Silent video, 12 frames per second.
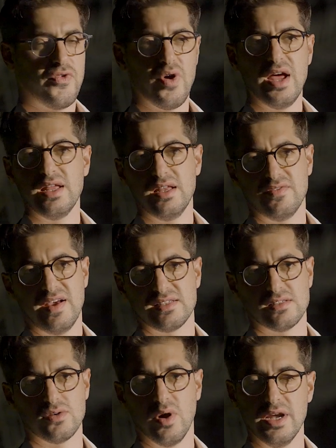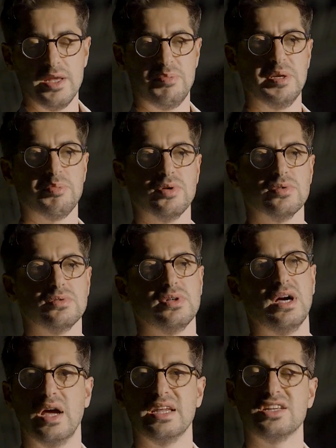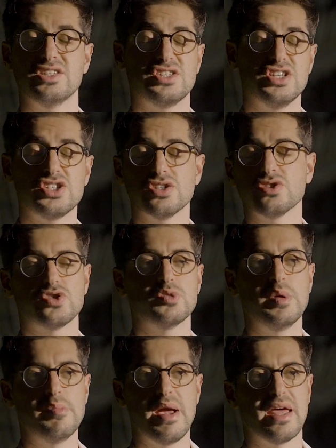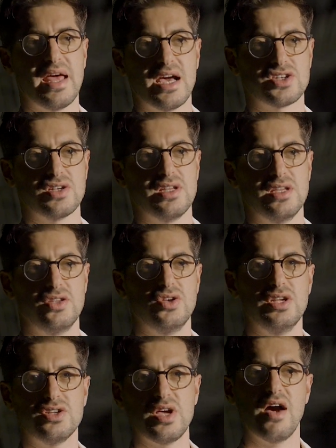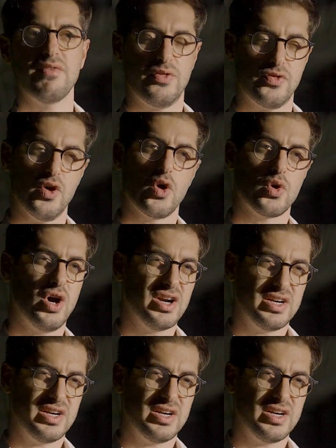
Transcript: For any investors or any people, any decisions to be made actually, you need to have a thorough